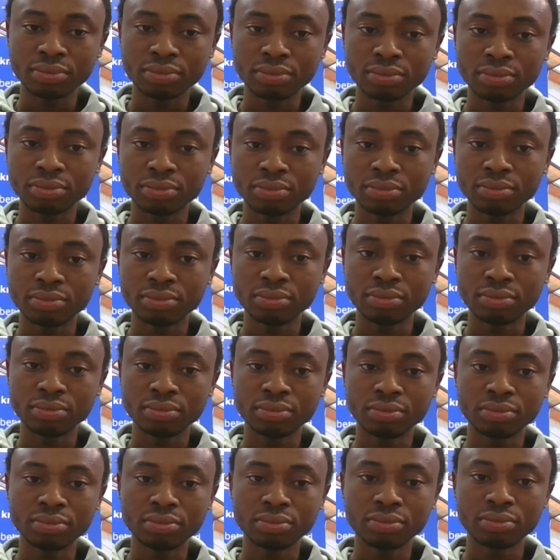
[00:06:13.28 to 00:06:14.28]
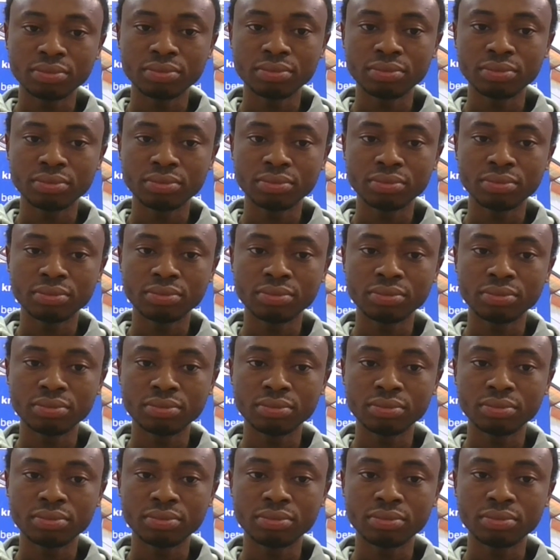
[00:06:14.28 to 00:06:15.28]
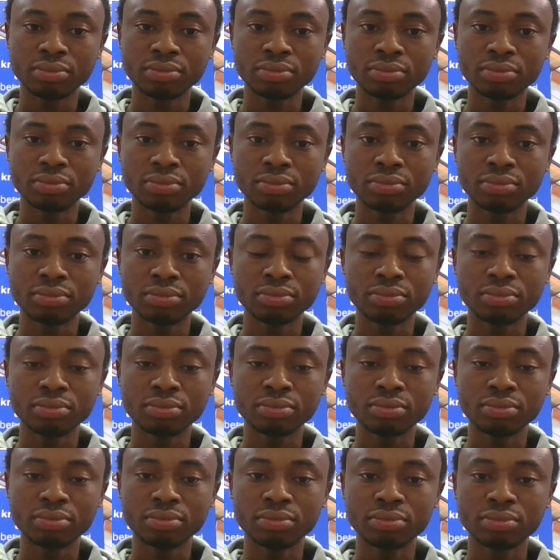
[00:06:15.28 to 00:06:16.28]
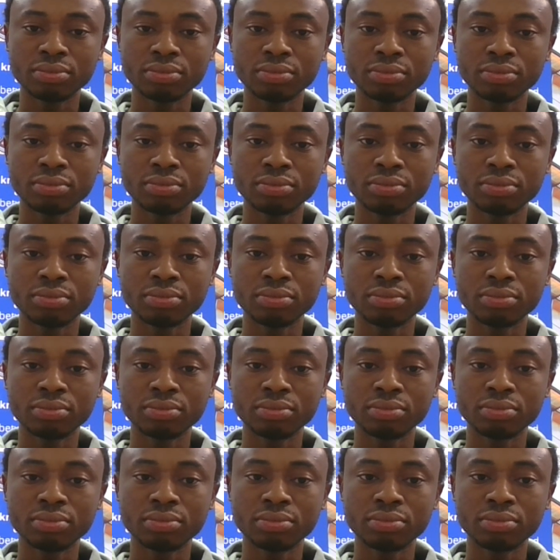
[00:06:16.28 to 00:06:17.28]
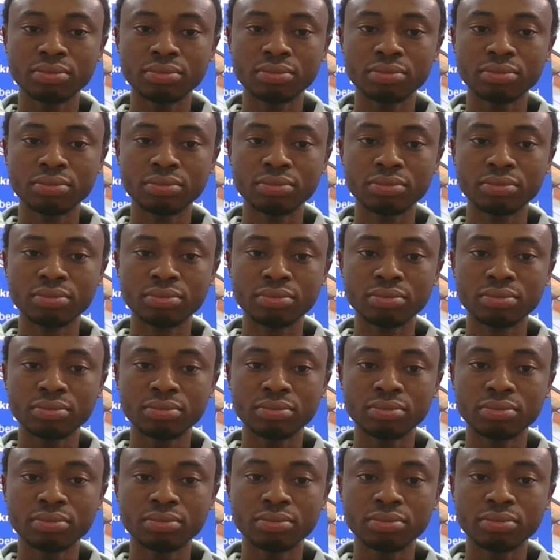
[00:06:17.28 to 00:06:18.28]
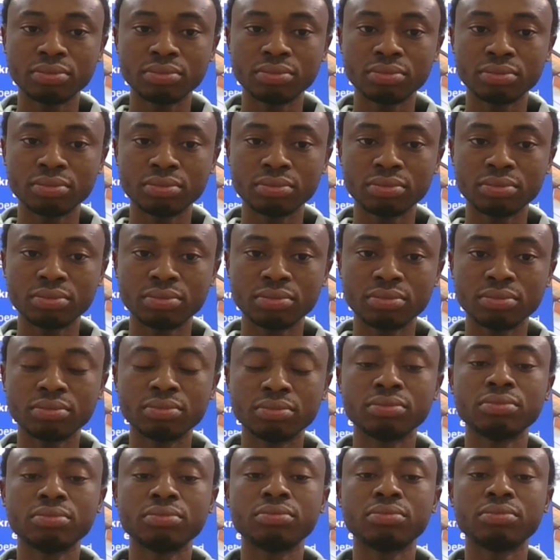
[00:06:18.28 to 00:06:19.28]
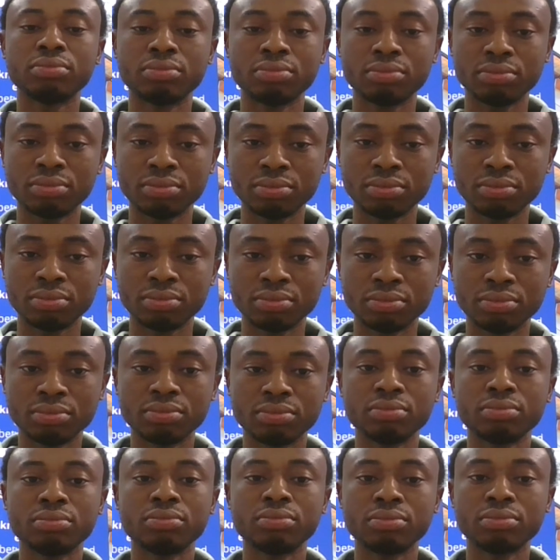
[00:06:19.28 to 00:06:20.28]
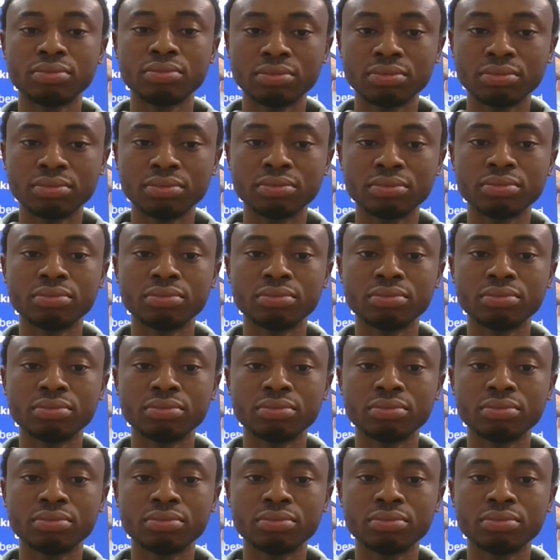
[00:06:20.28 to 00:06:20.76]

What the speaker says: [no speech]